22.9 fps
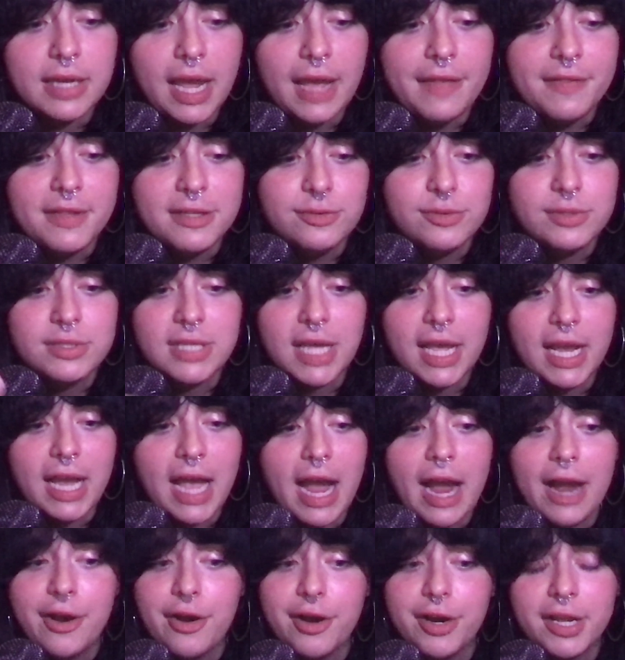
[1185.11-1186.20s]
And this was like,
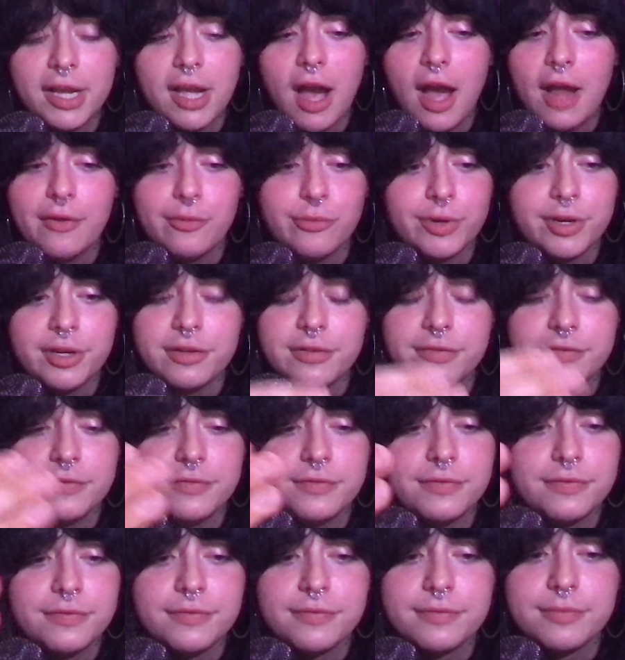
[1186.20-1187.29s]
I had already gotten rid
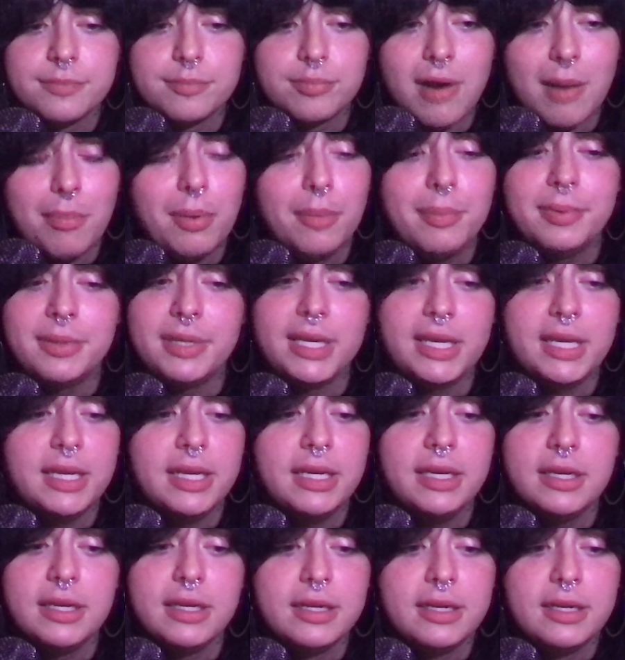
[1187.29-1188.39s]
of
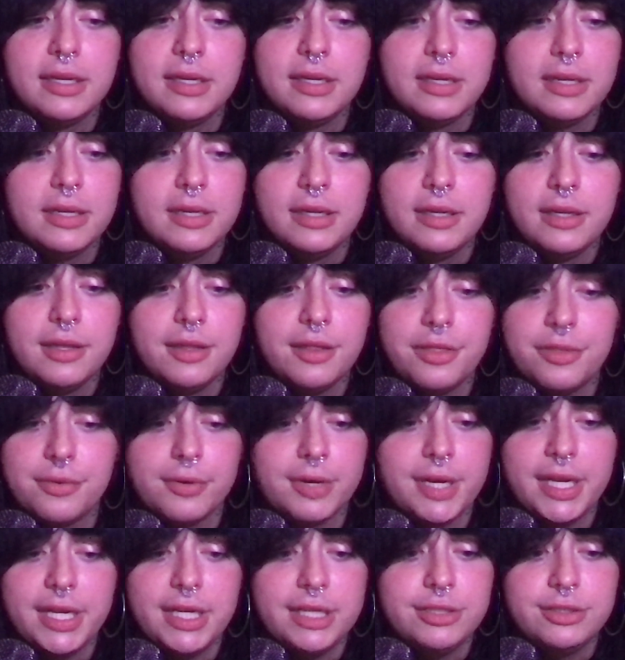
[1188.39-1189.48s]
probably
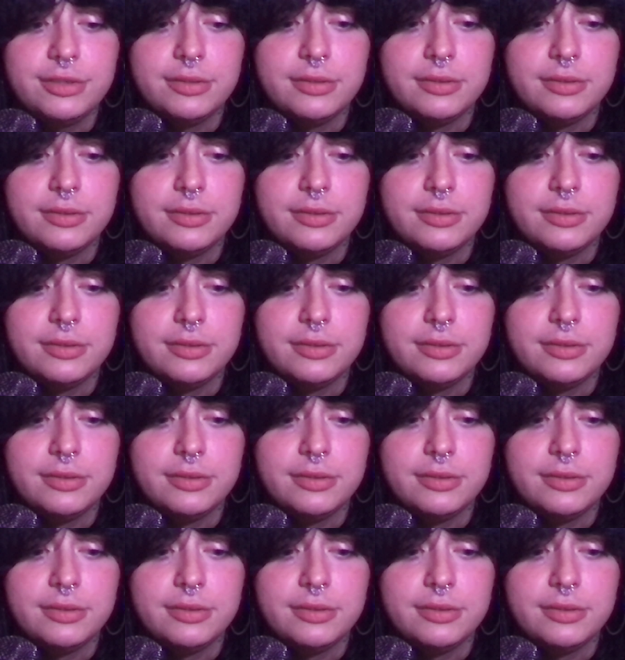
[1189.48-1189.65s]
three